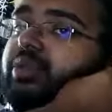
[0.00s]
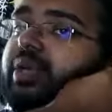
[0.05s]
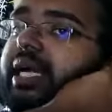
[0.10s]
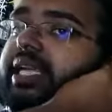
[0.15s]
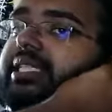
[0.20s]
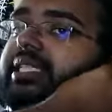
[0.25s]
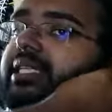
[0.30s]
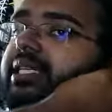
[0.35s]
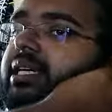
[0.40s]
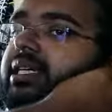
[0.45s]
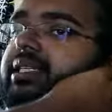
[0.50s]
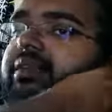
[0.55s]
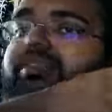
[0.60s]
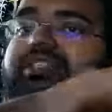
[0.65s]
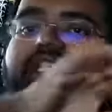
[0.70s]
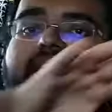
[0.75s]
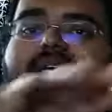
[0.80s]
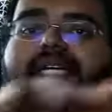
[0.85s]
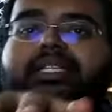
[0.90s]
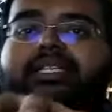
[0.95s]
Actually, there was
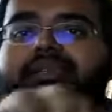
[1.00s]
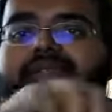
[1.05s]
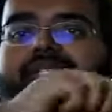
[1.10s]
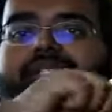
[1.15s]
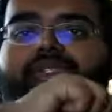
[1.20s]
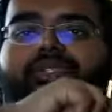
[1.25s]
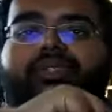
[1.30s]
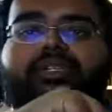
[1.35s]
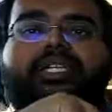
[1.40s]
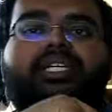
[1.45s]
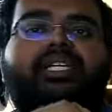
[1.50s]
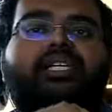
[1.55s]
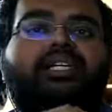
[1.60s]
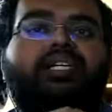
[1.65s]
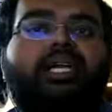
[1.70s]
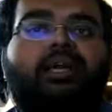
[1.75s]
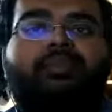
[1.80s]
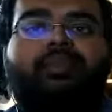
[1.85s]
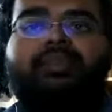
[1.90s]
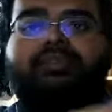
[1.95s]
a story a
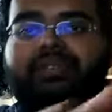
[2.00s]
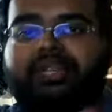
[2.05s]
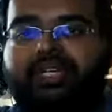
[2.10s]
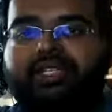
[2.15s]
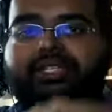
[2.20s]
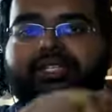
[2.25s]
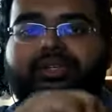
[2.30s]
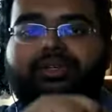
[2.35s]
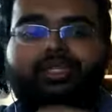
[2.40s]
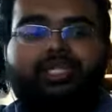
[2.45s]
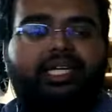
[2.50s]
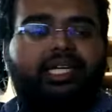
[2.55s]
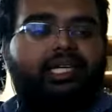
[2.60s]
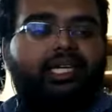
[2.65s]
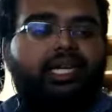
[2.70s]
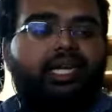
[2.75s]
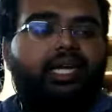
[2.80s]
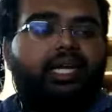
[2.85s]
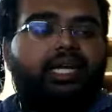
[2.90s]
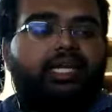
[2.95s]
couple of years ago that
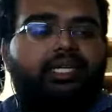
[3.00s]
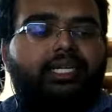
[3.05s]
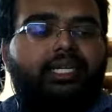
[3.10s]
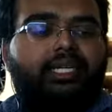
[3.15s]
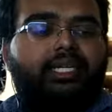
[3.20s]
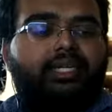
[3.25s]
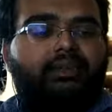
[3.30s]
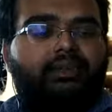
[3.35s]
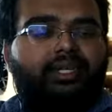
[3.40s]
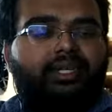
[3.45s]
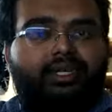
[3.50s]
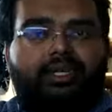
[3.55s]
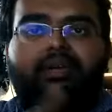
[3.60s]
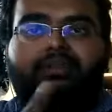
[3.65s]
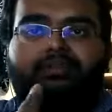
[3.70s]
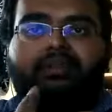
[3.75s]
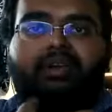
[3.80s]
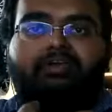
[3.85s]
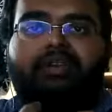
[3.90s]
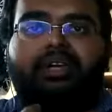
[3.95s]
dealt with,
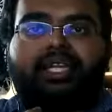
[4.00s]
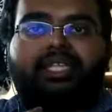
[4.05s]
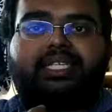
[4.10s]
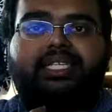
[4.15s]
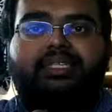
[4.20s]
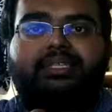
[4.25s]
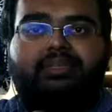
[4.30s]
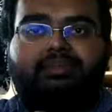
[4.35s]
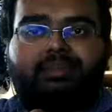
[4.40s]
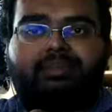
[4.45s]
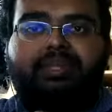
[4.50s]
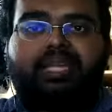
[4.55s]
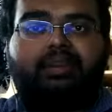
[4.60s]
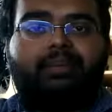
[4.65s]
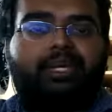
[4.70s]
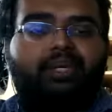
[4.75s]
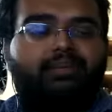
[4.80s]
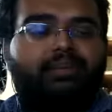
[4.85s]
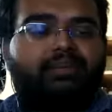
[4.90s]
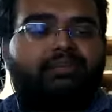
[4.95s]
for us from the
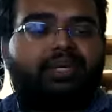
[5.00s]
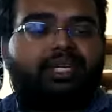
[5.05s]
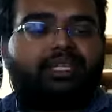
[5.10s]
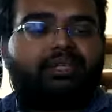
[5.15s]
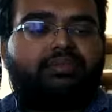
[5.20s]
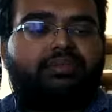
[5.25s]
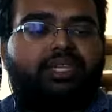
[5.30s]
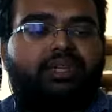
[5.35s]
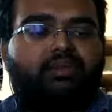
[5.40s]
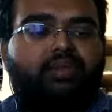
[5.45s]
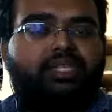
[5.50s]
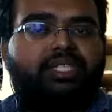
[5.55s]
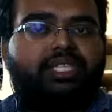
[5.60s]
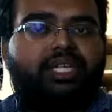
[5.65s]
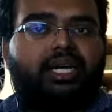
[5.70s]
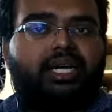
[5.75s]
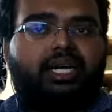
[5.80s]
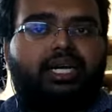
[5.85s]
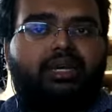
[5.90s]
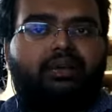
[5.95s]
chemical perspective, there was,
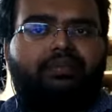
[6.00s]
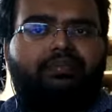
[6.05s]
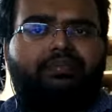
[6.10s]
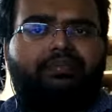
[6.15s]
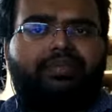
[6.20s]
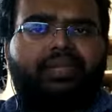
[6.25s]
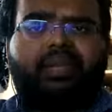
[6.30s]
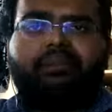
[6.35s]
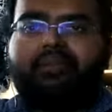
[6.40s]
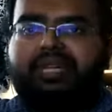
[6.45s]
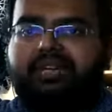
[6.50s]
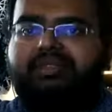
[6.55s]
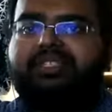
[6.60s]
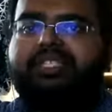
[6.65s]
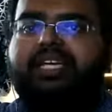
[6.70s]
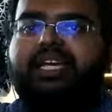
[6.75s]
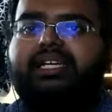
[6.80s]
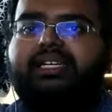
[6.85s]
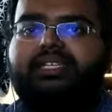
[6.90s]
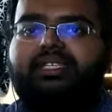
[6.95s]
I believe, a
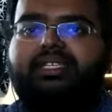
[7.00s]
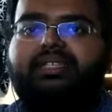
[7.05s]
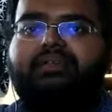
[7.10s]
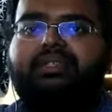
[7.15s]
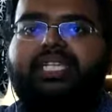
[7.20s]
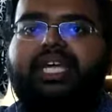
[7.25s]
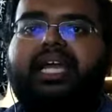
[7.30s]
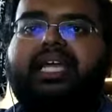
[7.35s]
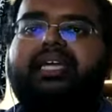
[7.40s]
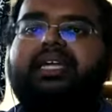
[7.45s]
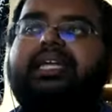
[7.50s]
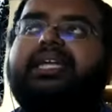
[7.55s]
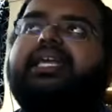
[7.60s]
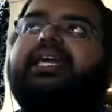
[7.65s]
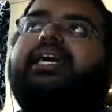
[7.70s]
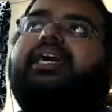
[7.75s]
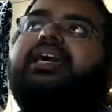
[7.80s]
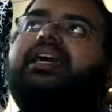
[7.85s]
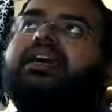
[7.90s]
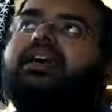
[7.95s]
scientist that was handling
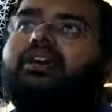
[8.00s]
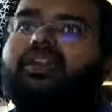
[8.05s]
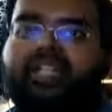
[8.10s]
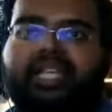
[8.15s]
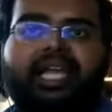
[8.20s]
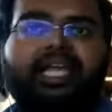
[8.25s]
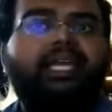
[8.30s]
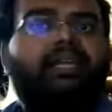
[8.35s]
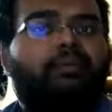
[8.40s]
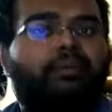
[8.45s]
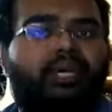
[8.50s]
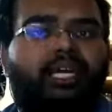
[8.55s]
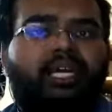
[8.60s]
organic